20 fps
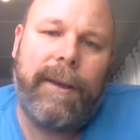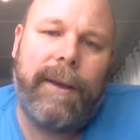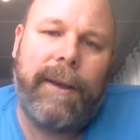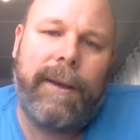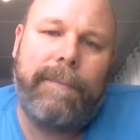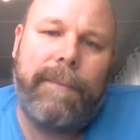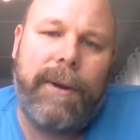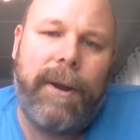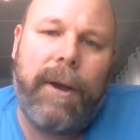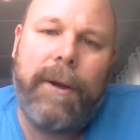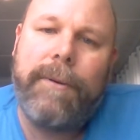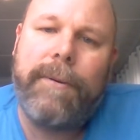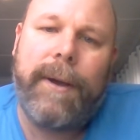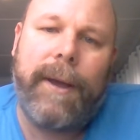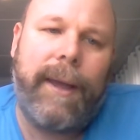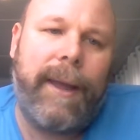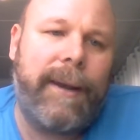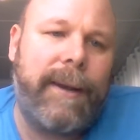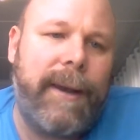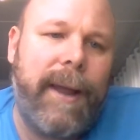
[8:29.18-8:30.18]
Noah
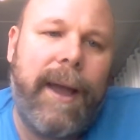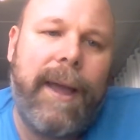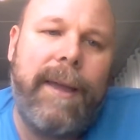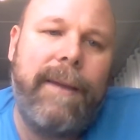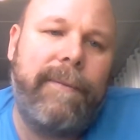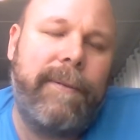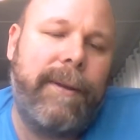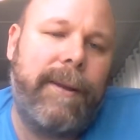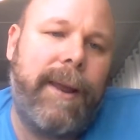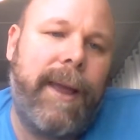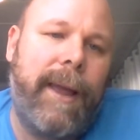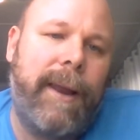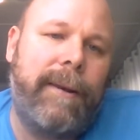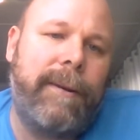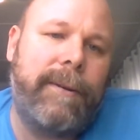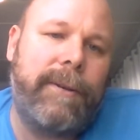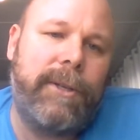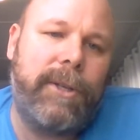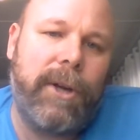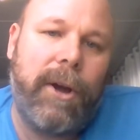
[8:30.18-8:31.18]
and David and
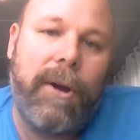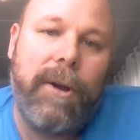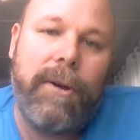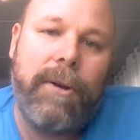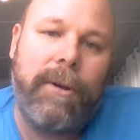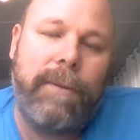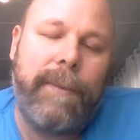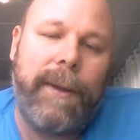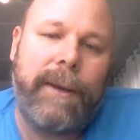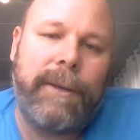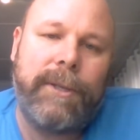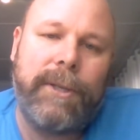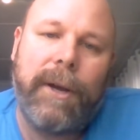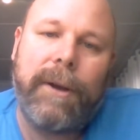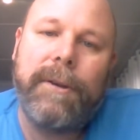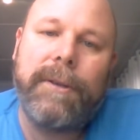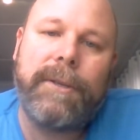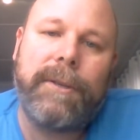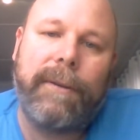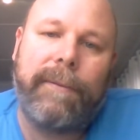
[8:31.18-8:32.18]
Job and
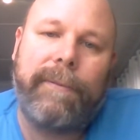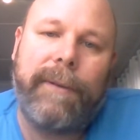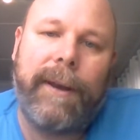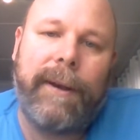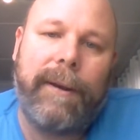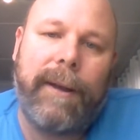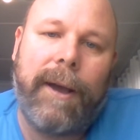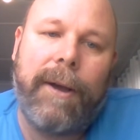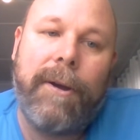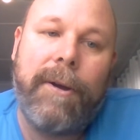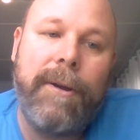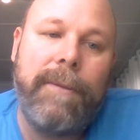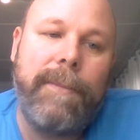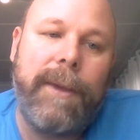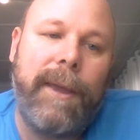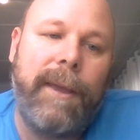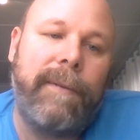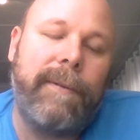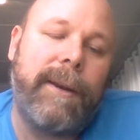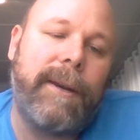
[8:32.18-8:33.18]
Joseph and Naomi
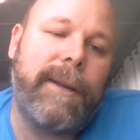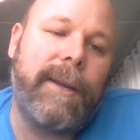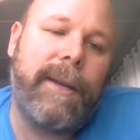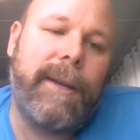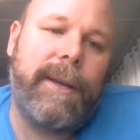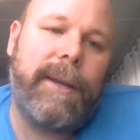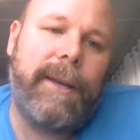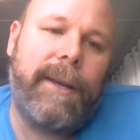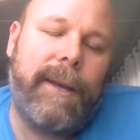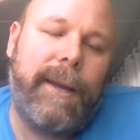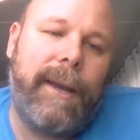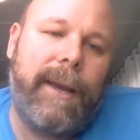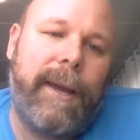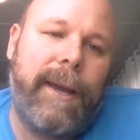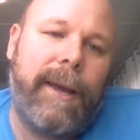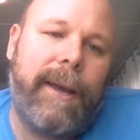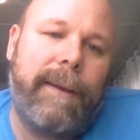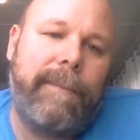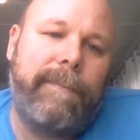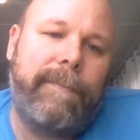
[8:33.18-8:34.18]
even,
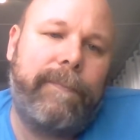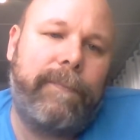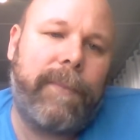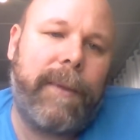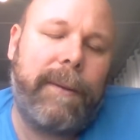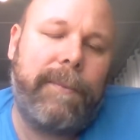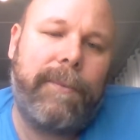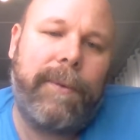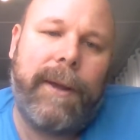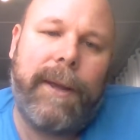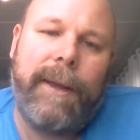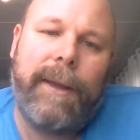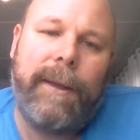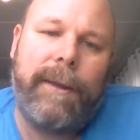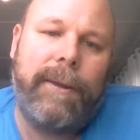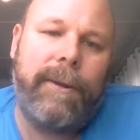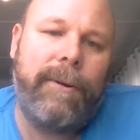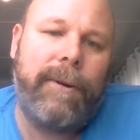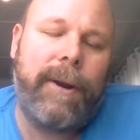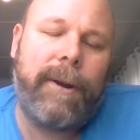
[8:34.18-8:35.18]
where
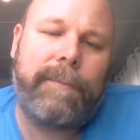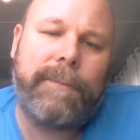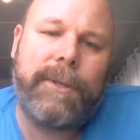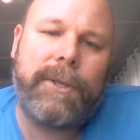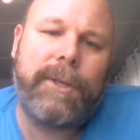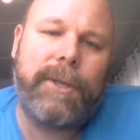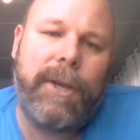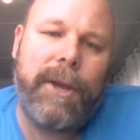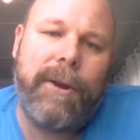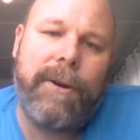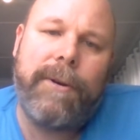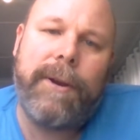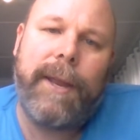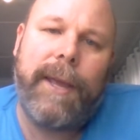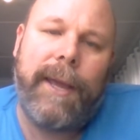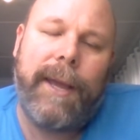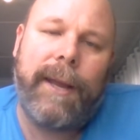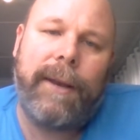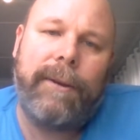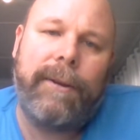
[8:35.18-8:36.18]
you're in
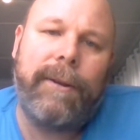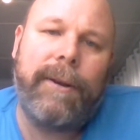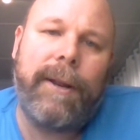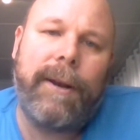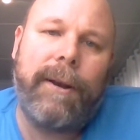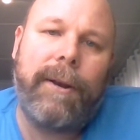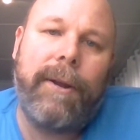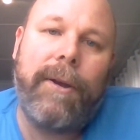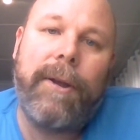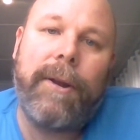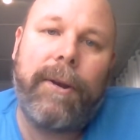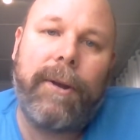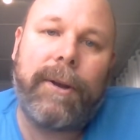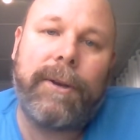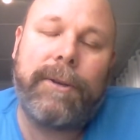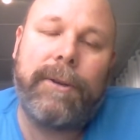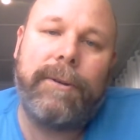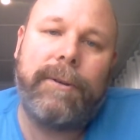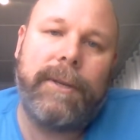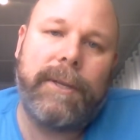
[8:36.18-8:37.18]
obscurity, and you need to learn not
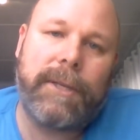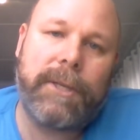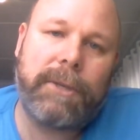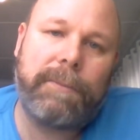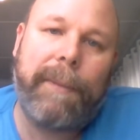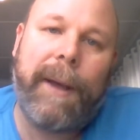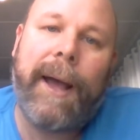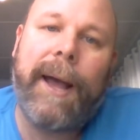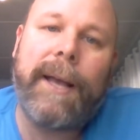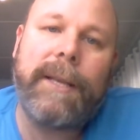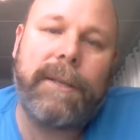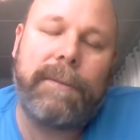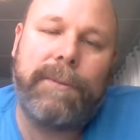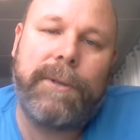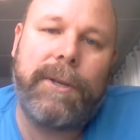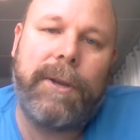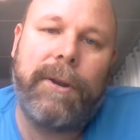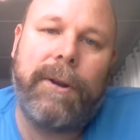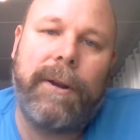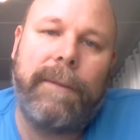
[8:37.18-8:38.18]
to despise
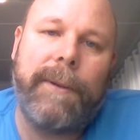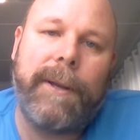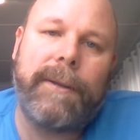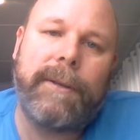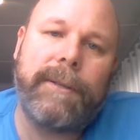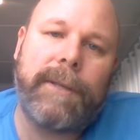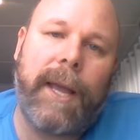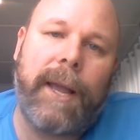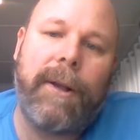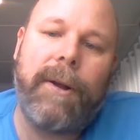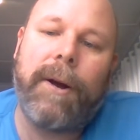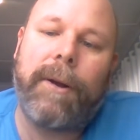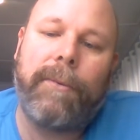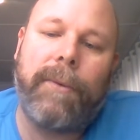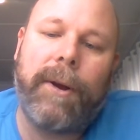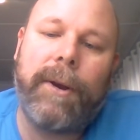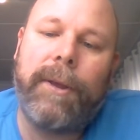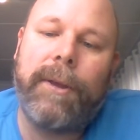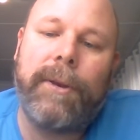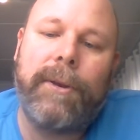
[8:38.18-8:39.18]
obscurity, but to say, God,
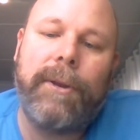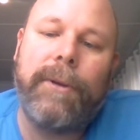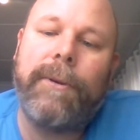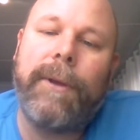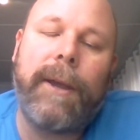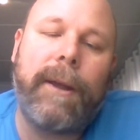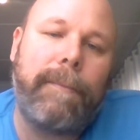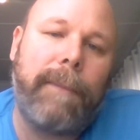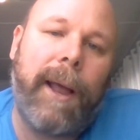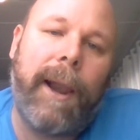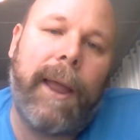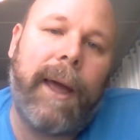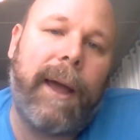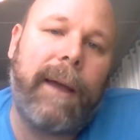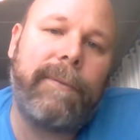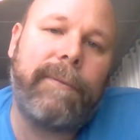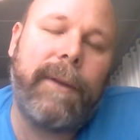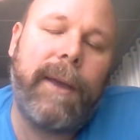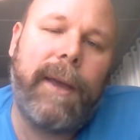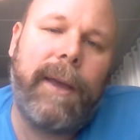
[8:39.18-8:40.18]
what are you doing in my life?
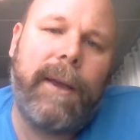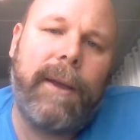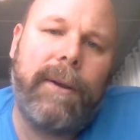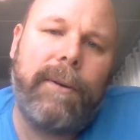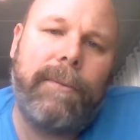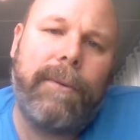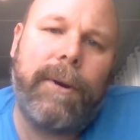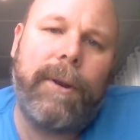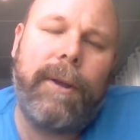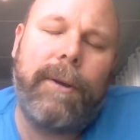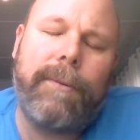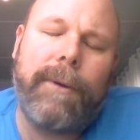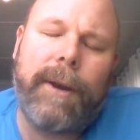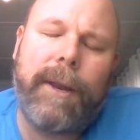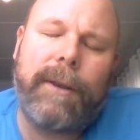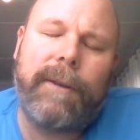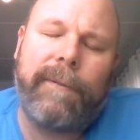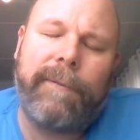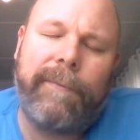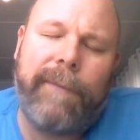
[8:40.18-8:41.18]
What are you
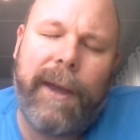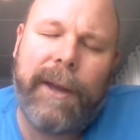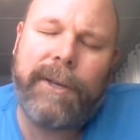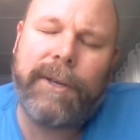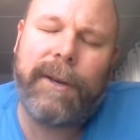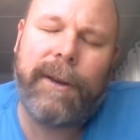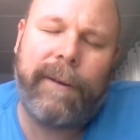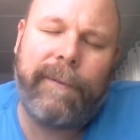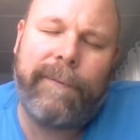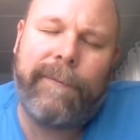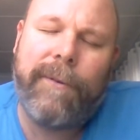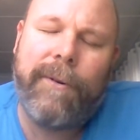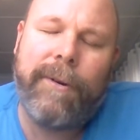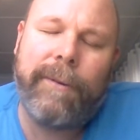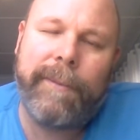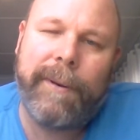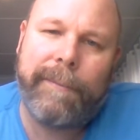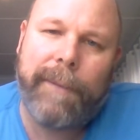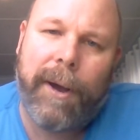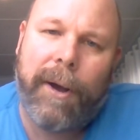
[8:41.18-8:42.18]
wanting to fashion and
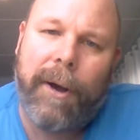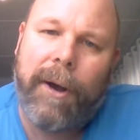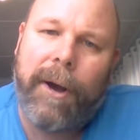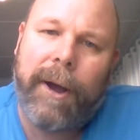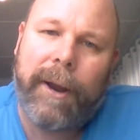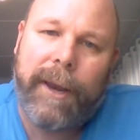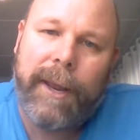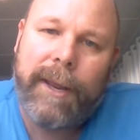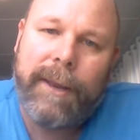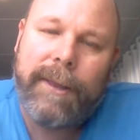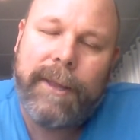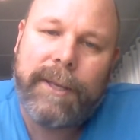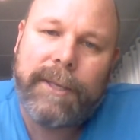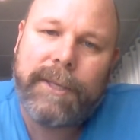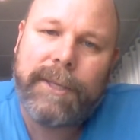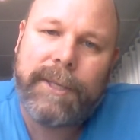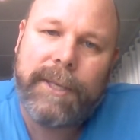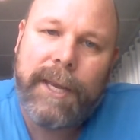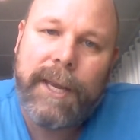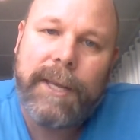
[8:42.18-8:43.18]
form in my heart in this
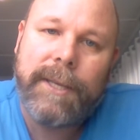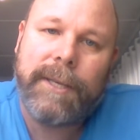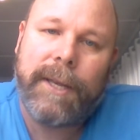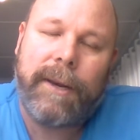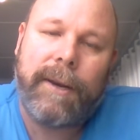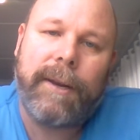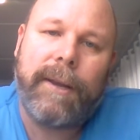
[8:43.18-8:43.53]
season,